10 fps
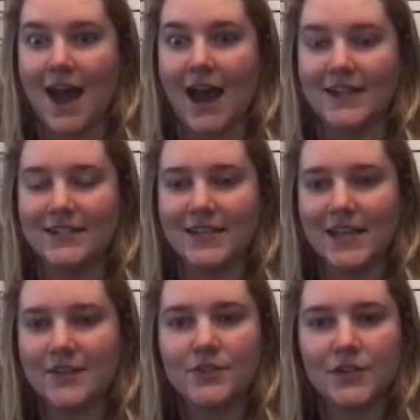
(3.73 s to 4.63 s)
IT
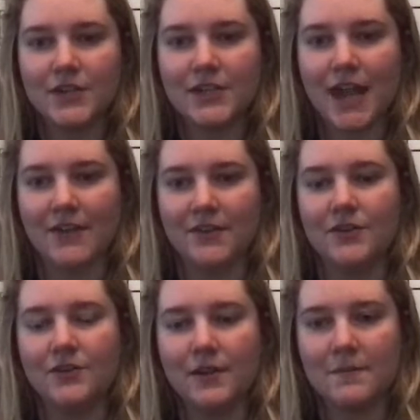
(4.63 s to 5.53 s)
intern at the
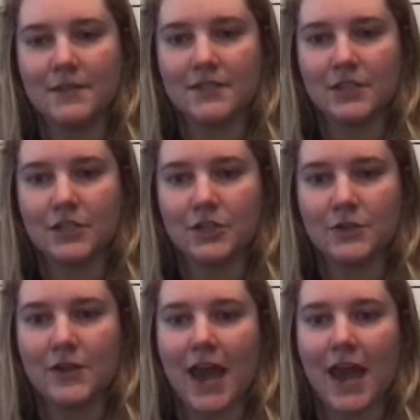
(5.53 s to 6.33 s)
Newcomb Institute,